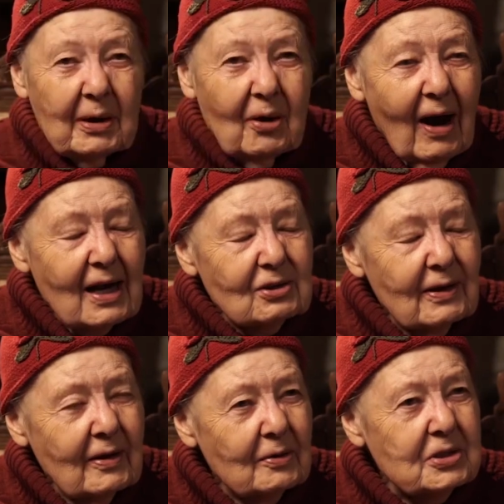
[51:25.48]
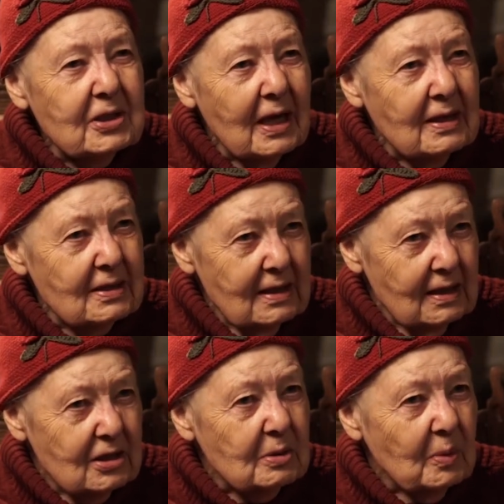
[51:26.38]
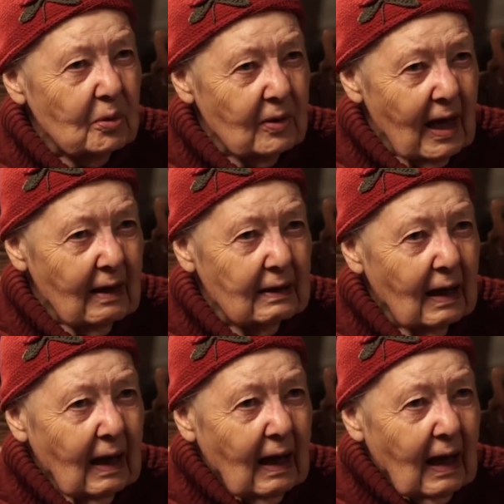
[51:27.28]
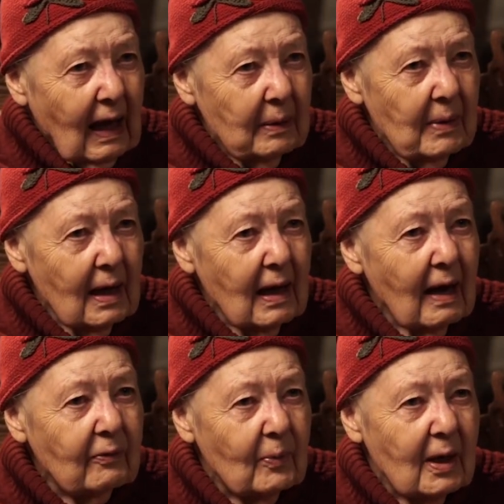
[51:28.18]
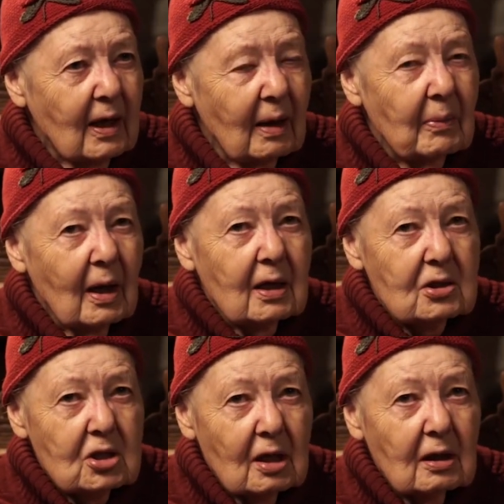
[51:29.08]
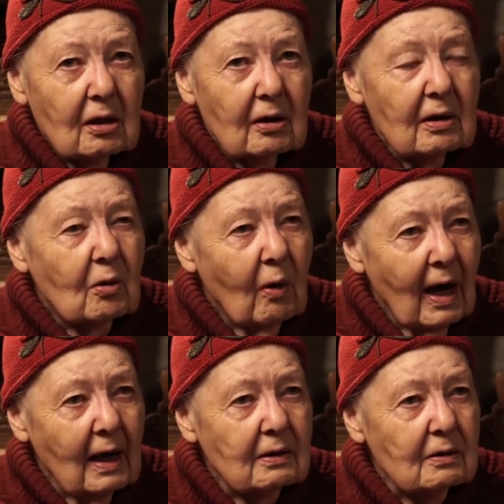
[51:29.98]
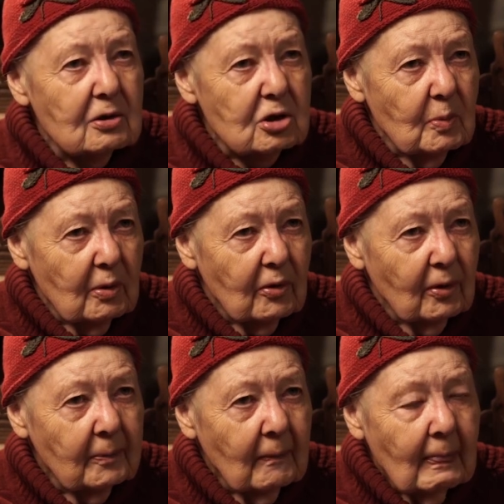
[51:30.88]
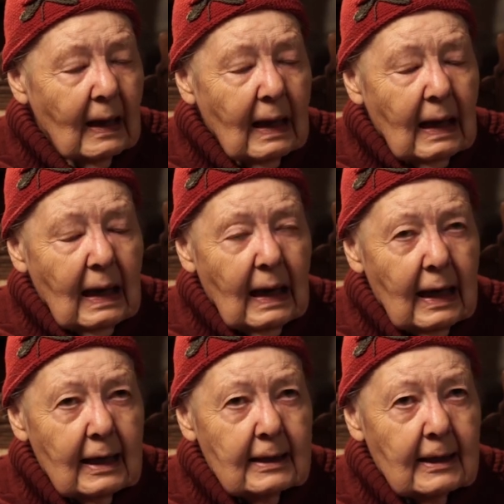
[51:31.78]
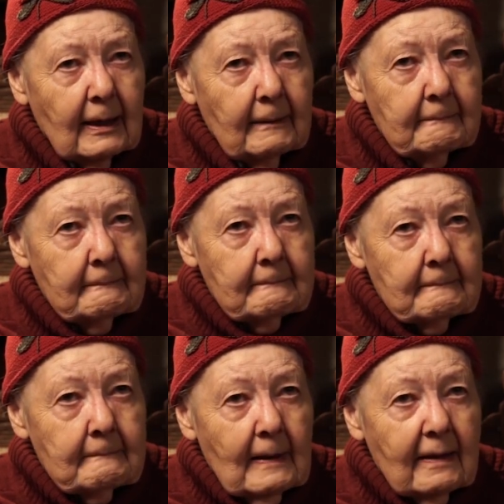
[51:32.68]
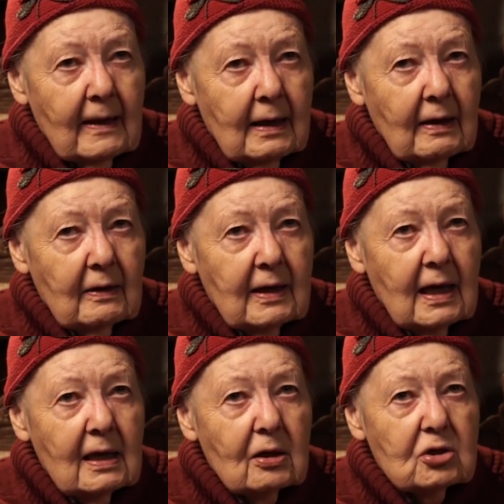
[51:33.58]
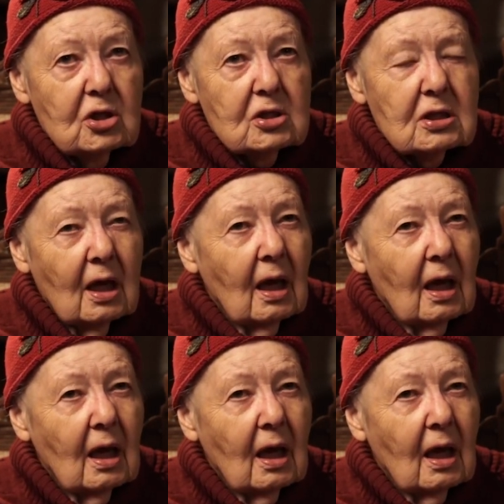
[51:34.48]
but gradually those things did smooth out, and my life became gentler and quieter and smoother. And uh, the, the energies